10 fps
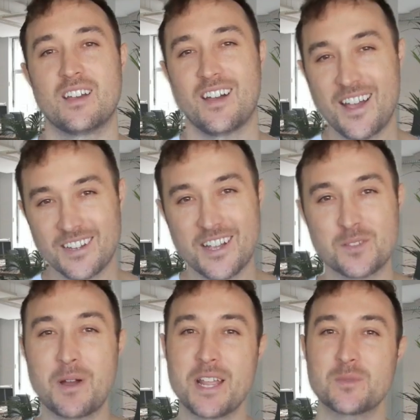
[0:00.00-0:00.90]
Hi guys,
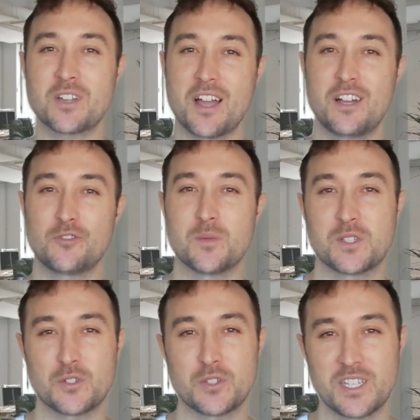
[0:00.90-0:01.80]
my name's Kyle from
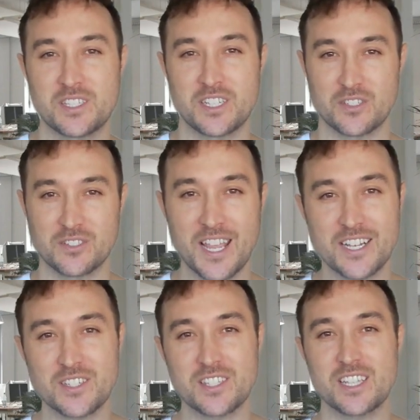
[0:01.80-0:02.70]
Social Geek's digital
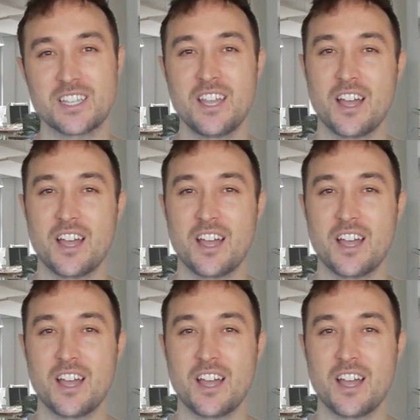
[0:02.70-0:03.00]
agency.